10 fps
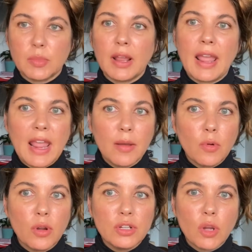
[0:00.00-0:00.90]
but I am
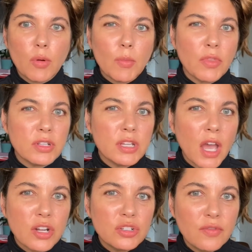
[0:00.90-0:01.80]
going to go in with a
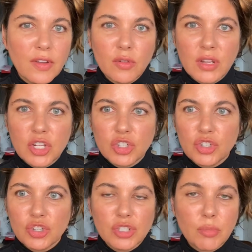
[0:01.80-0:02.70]
touch of
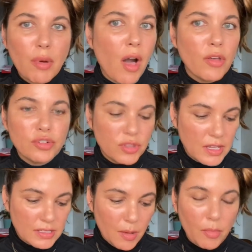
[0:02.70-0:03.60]
foundation just to polish
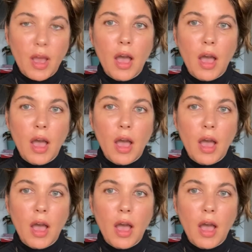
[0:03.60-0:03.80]
things up